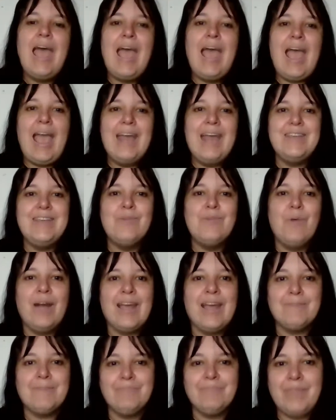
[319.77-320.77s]

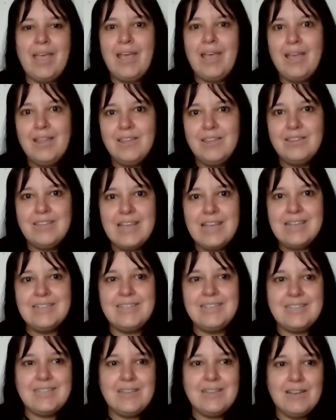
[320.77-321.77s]
Anyway,
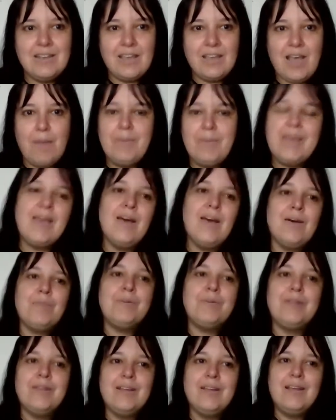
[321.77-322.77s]
this coming up
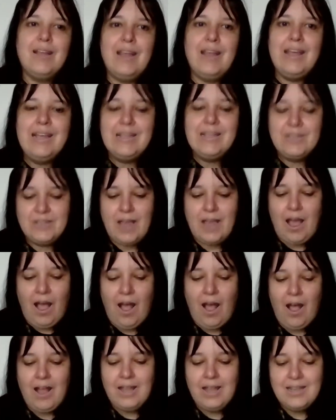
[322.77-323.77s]
is
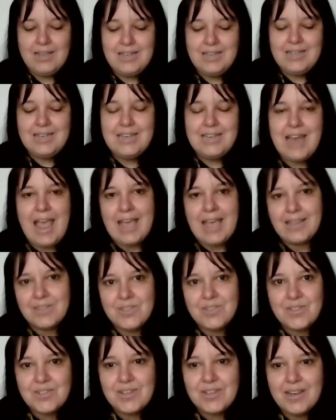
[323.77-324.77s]
our
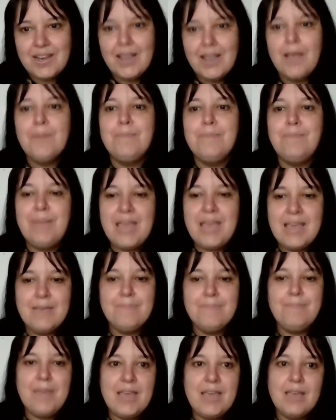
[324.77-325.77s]
next big
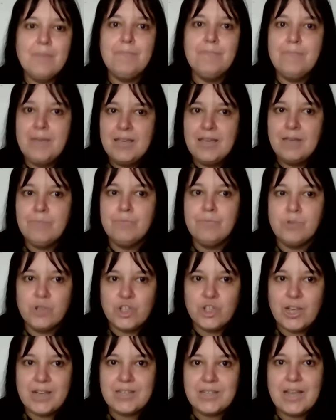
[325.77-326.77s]

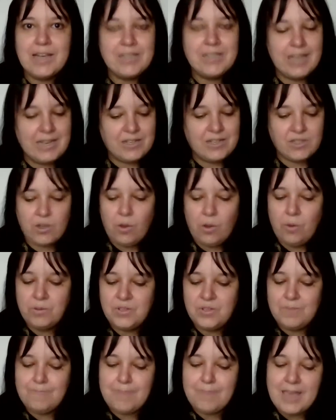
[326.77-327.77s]
project, and it's got
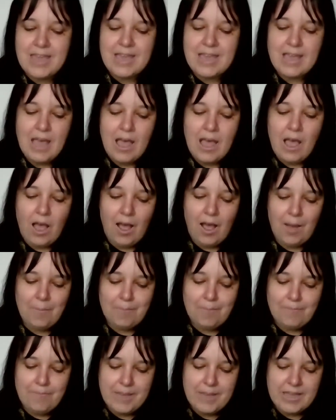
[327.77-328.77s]
to be
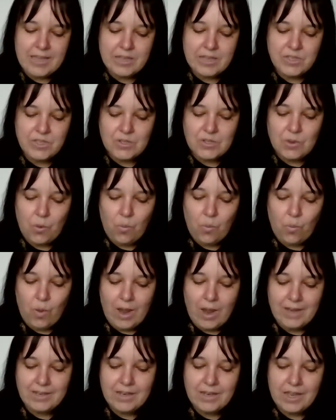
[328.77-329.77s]
our biggest
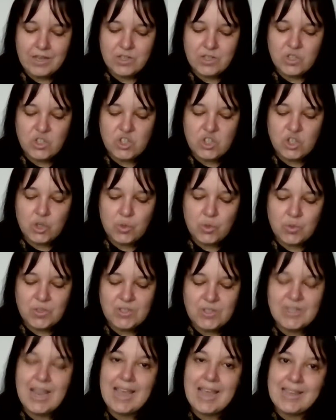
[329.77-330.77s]
one to
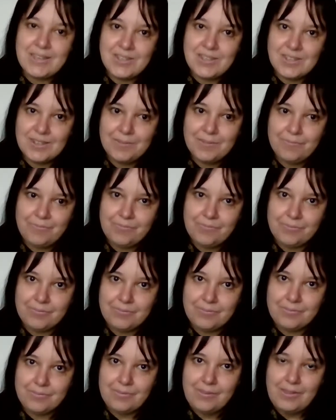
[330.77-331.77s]
date.
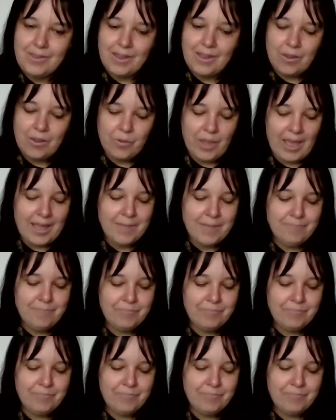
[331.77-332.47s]
Okay.